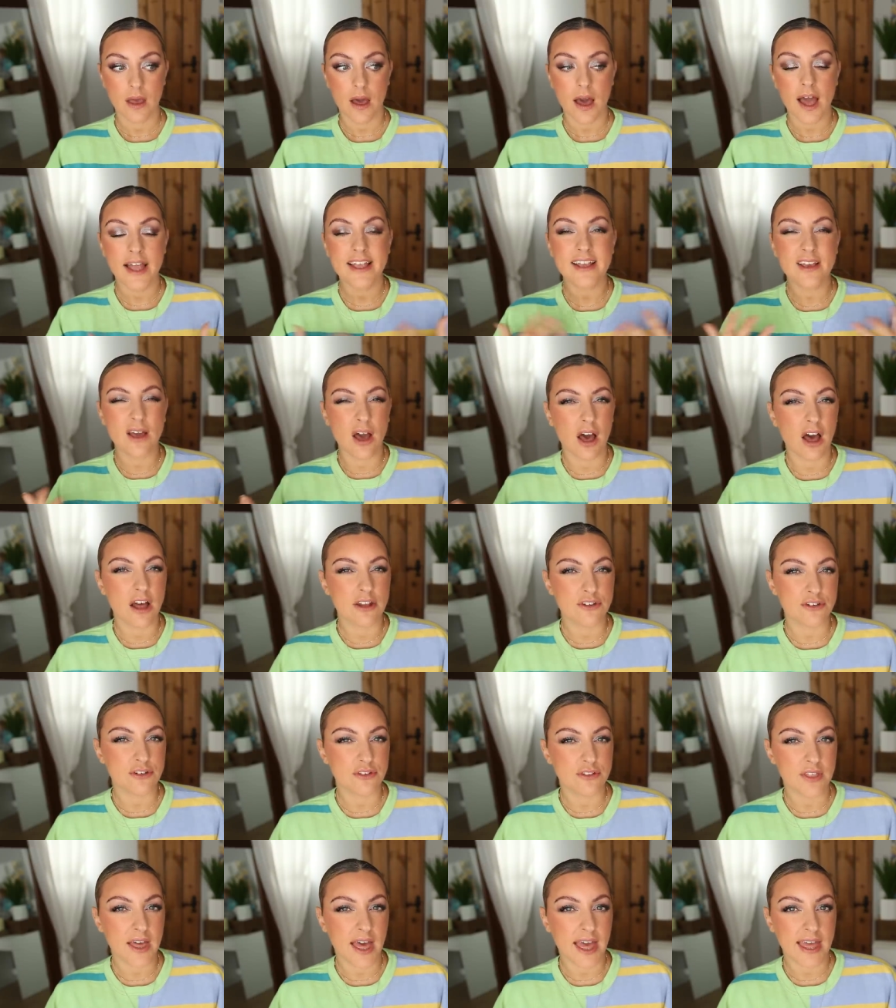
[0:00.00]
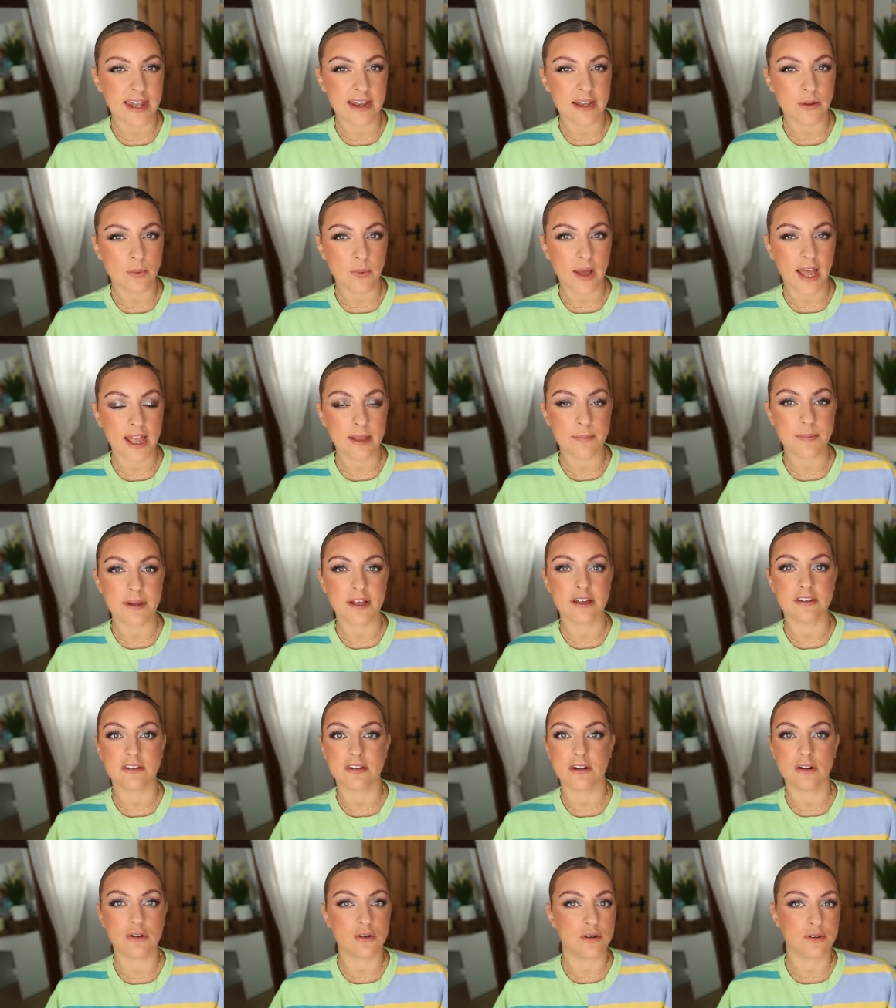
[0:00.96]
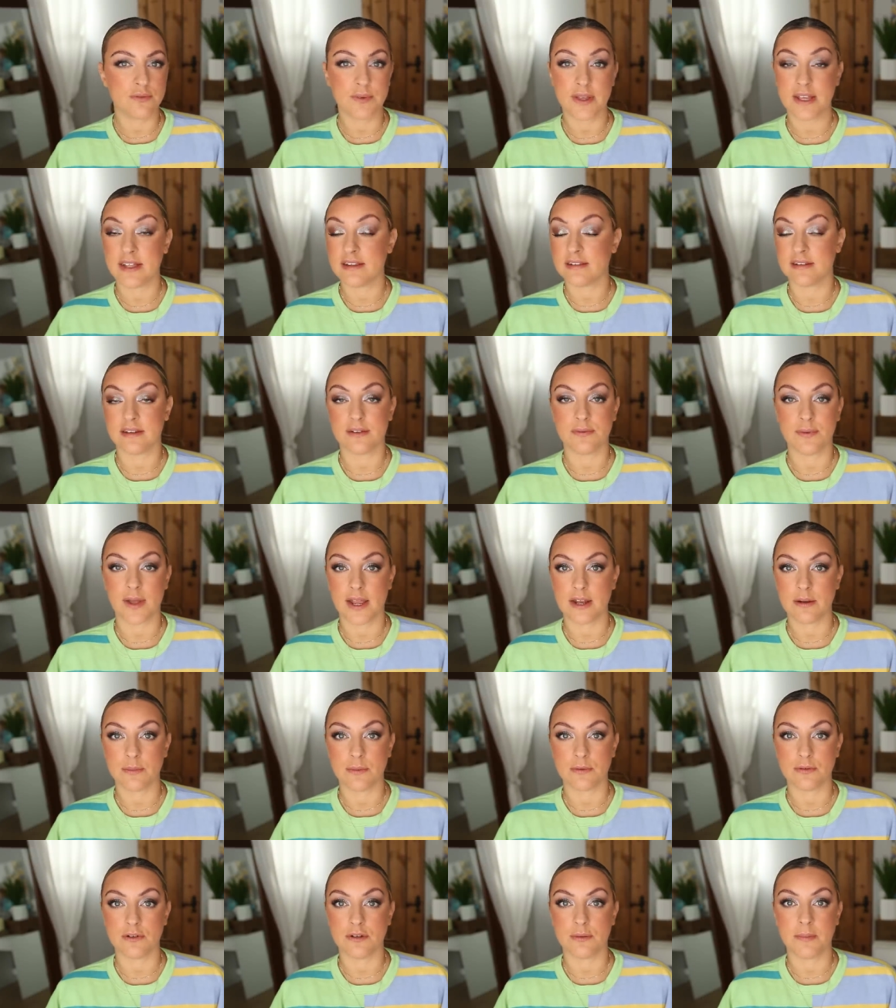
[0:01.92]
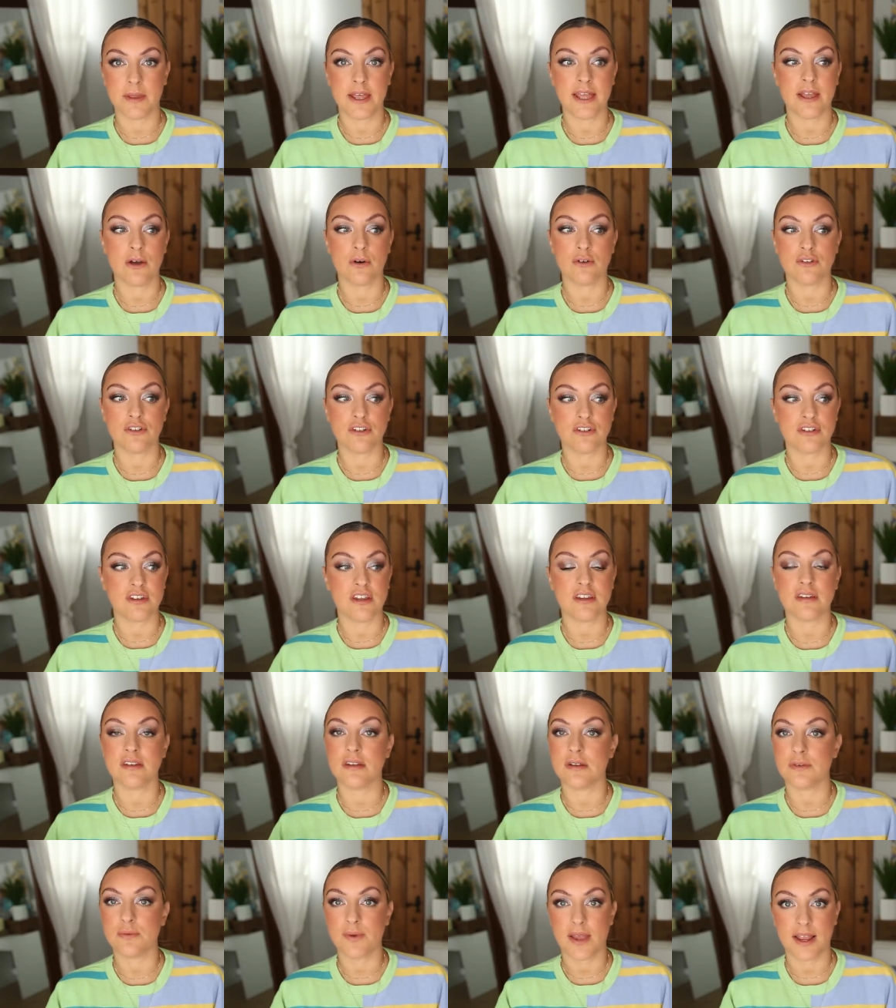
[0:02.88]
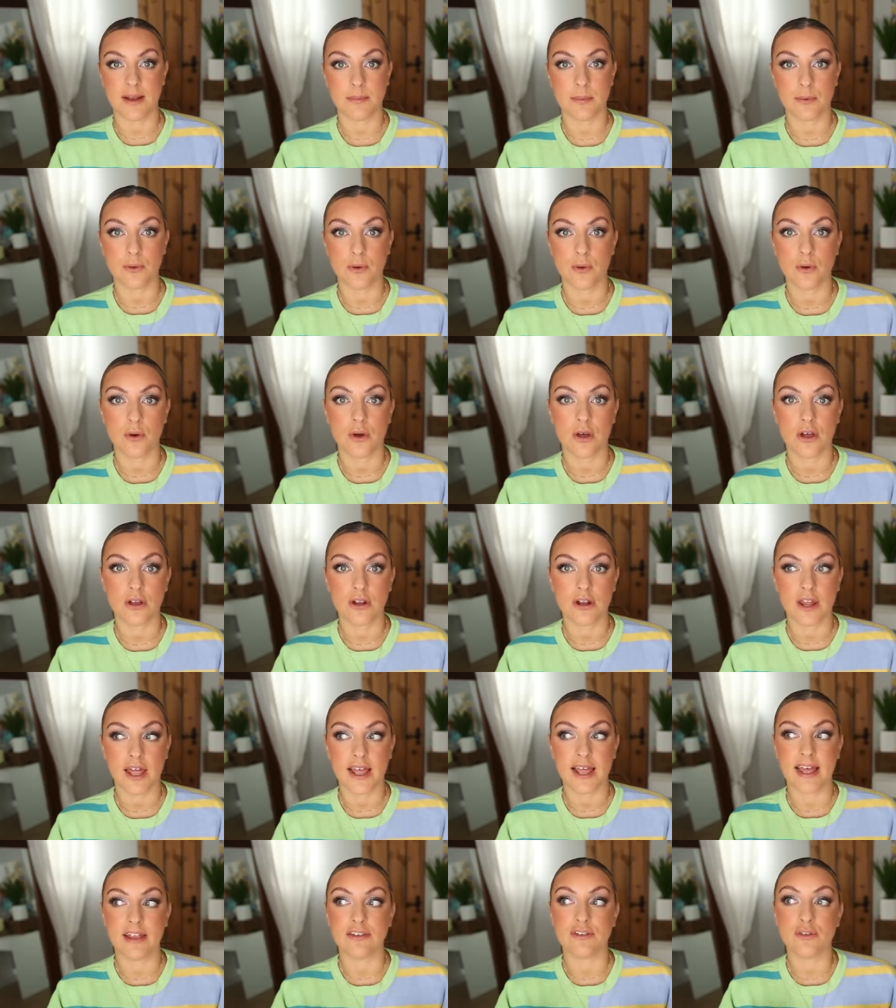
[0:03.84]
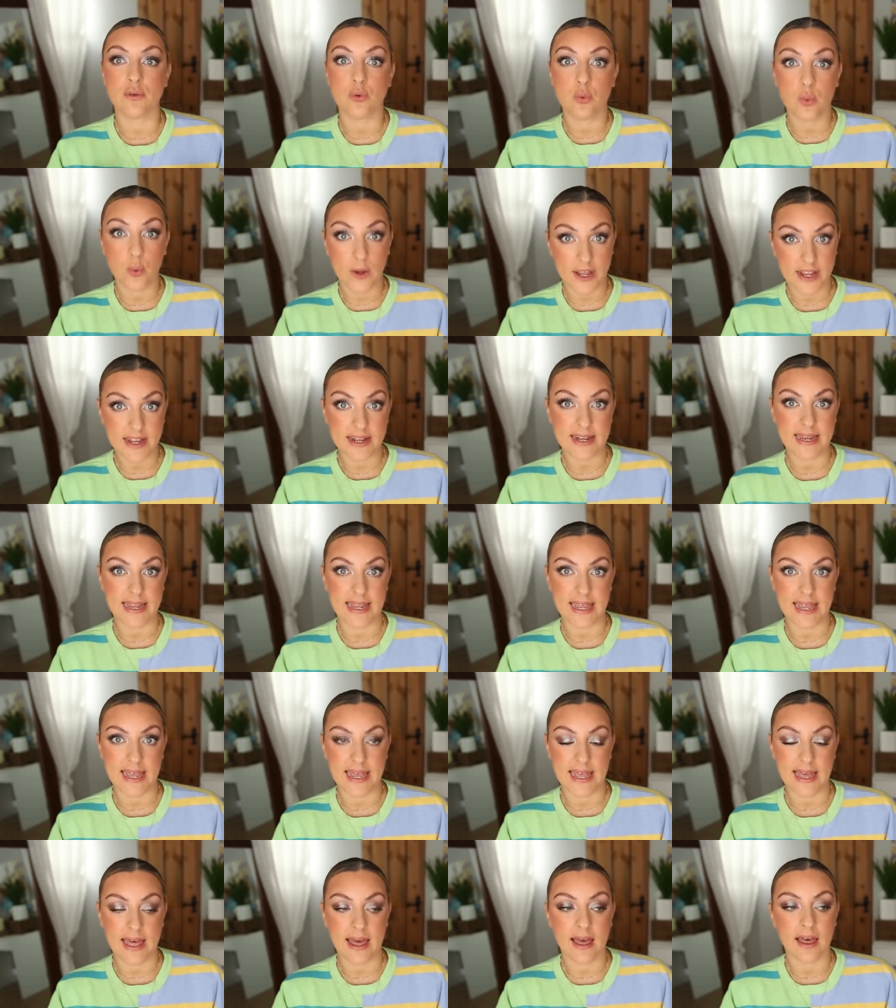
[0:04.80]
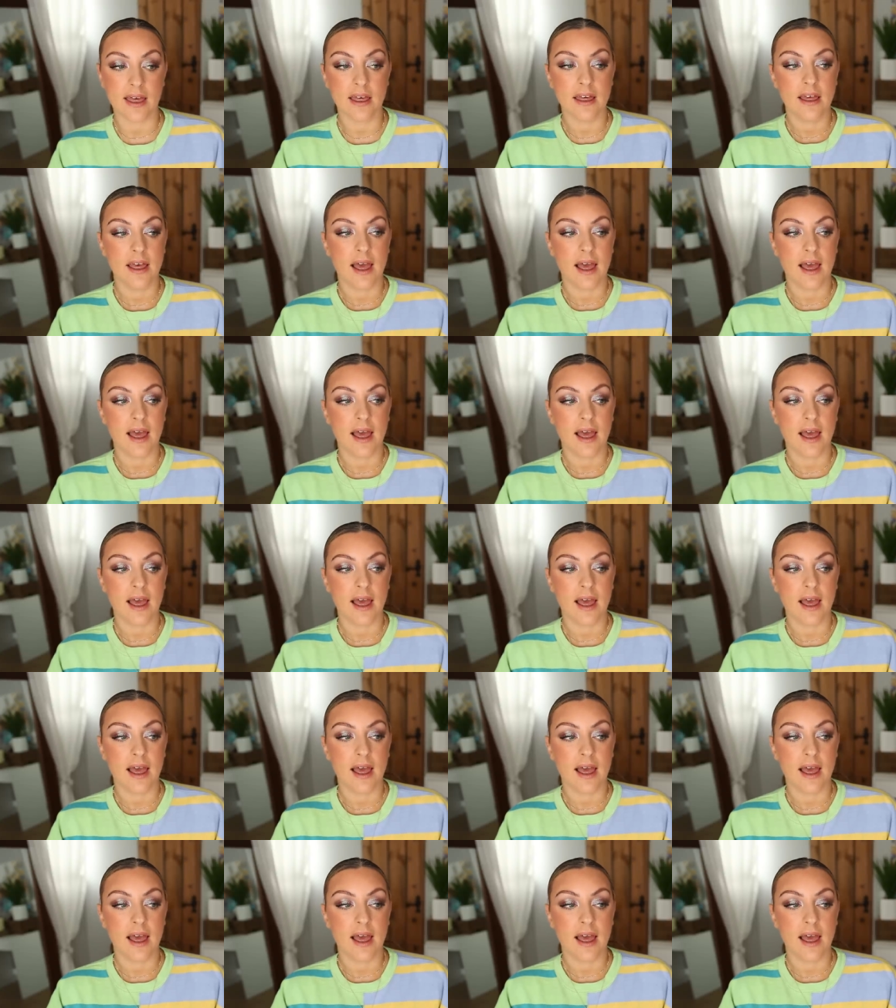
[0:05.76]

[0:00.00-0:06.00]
I can't do that anyway because a lot of it isn't available to me or just isn't available like as quickly here